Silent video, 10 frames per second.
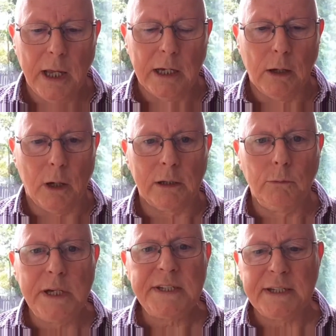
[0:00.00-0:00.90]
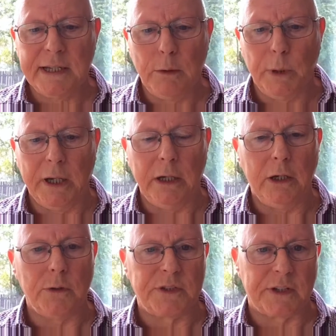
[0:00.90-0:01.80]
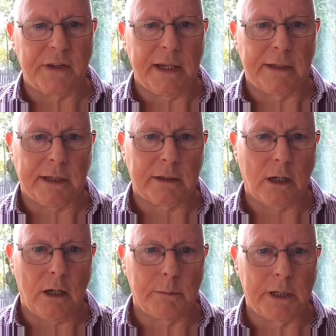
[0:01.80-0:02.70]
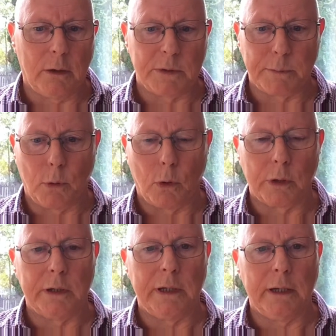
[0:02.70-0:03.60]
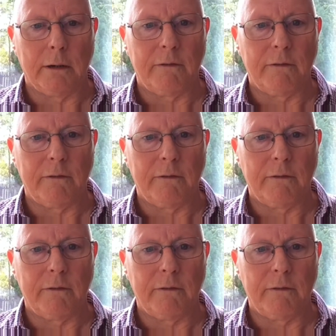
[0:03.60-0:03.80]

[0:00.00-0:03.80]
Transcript: Now, until recently, we used to think that Cholmcille was born in the year